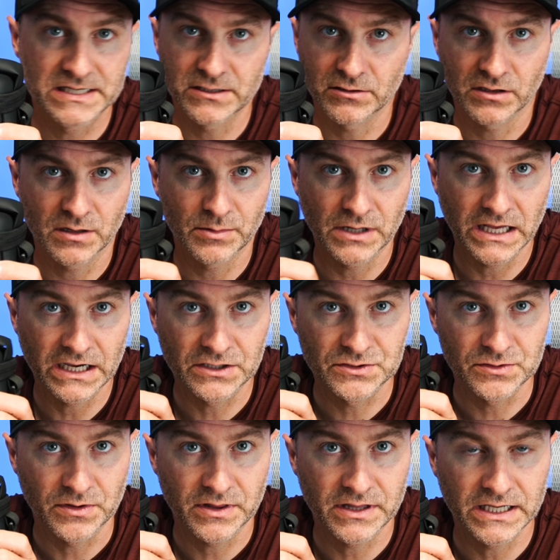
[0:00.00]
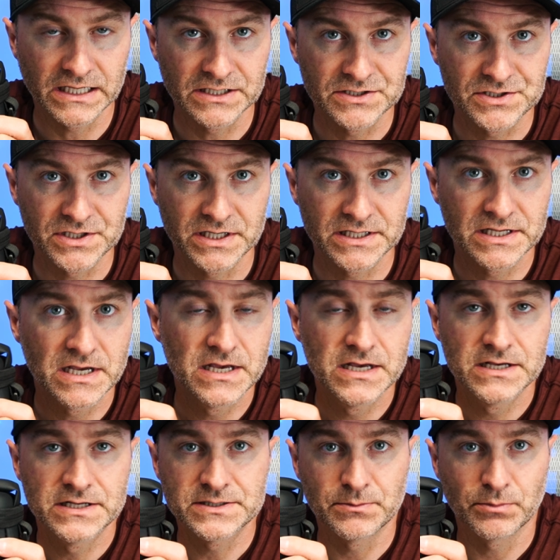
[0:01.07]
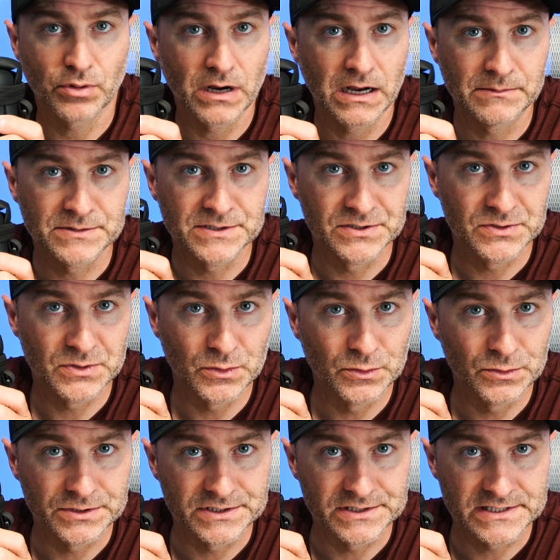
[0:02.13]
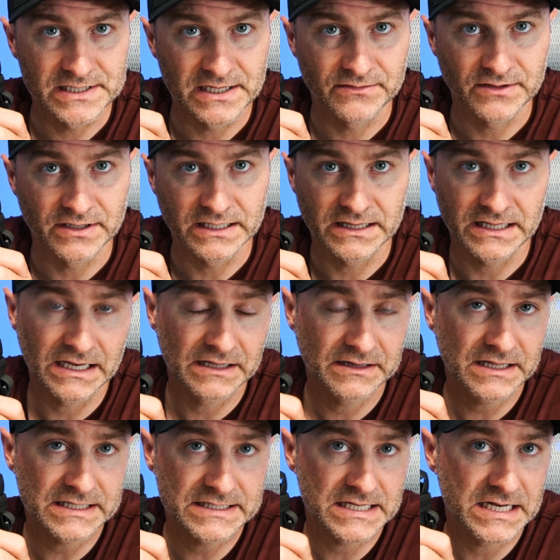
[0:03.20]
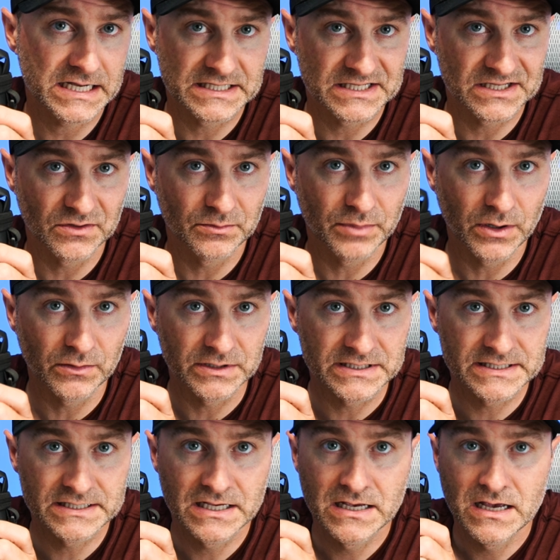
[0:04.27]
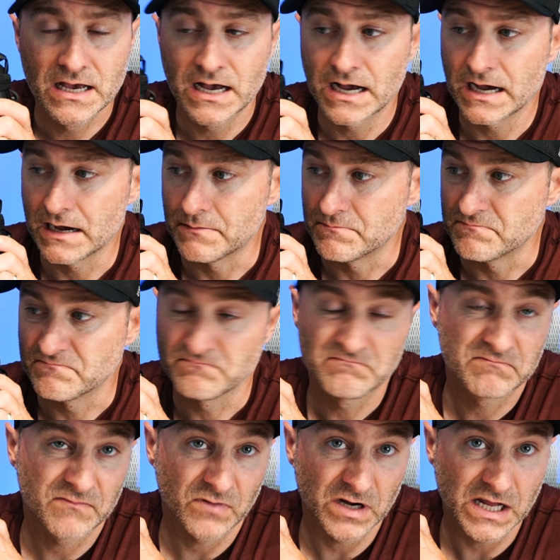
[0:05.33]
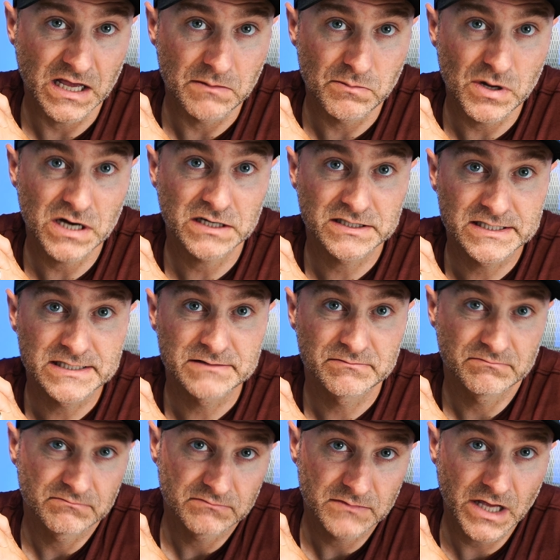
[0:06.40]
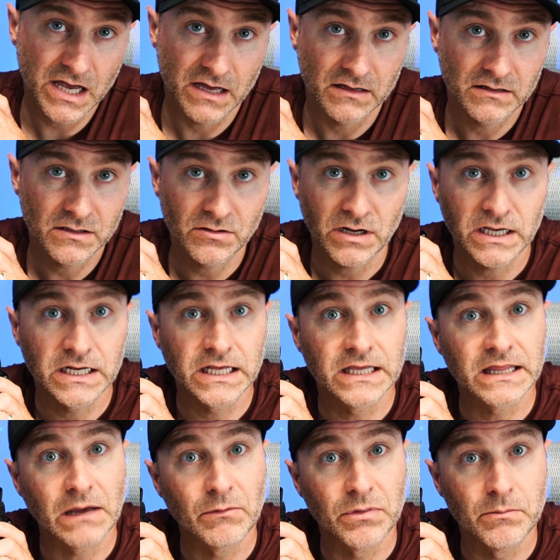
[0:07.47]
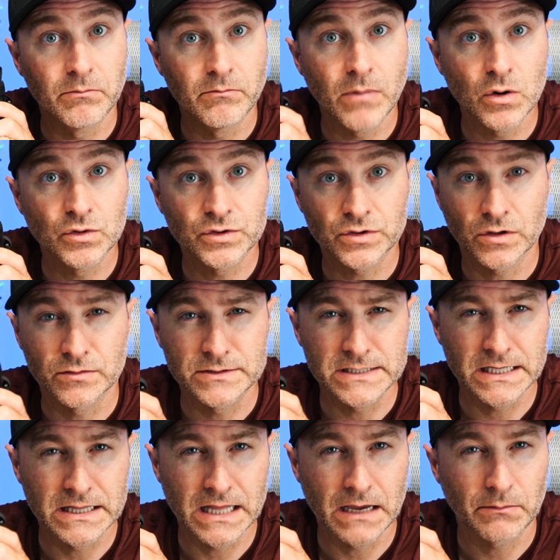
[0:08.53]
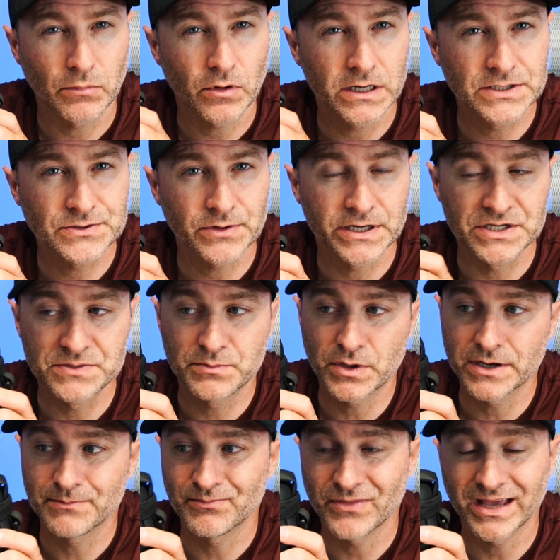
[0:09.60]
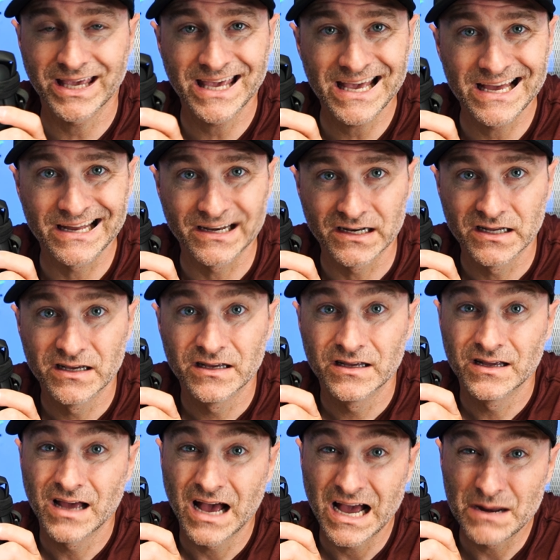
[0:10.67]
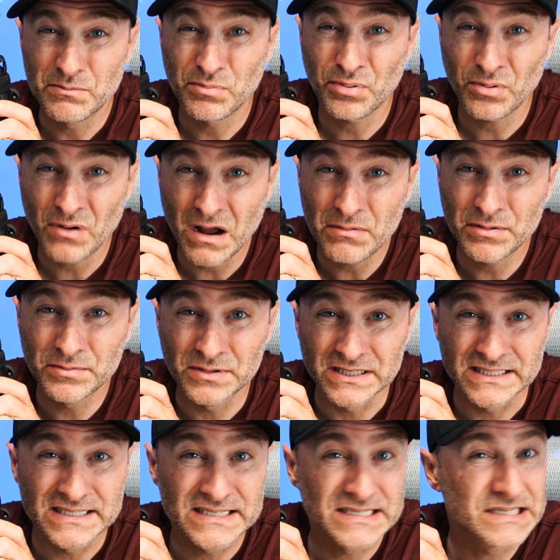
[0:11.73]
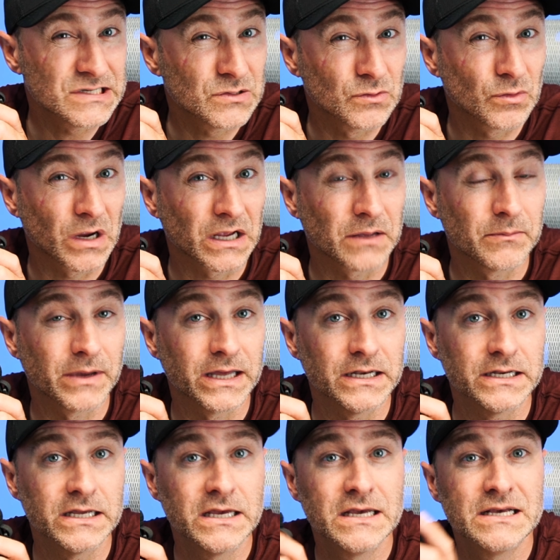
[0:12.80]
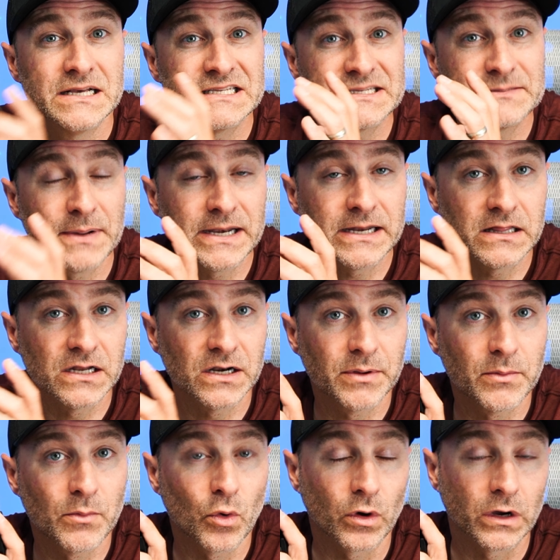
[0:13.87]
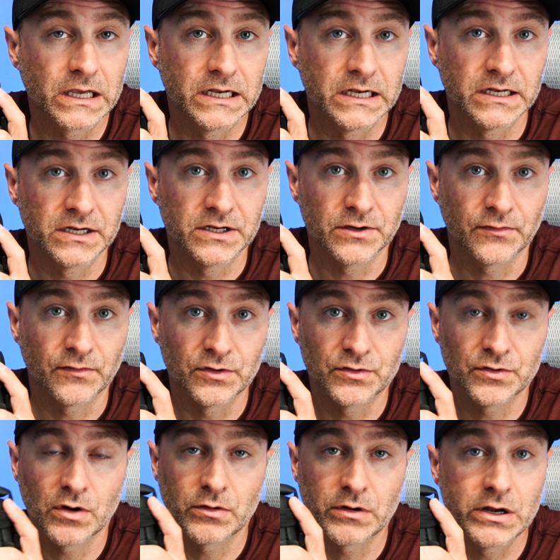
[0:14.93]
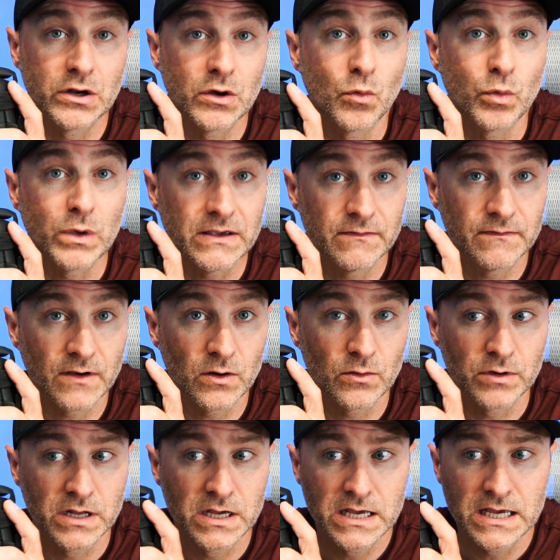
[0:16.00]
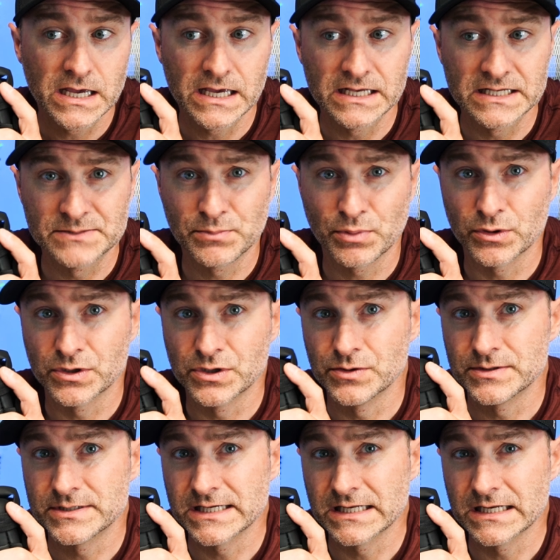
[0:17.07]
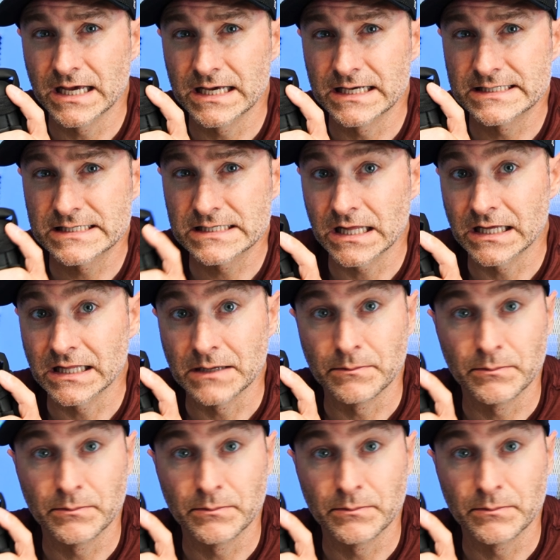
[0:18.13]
here, a couple of extra things. You get some props and tools and stuff like that. That's a nice little bonus. For 88 bucks, yeah, you're not going to get that with most drones in that price range, but again, I'd probably still recommend spending a little bit more and getting a different drone. I know WeFone is producing a slightly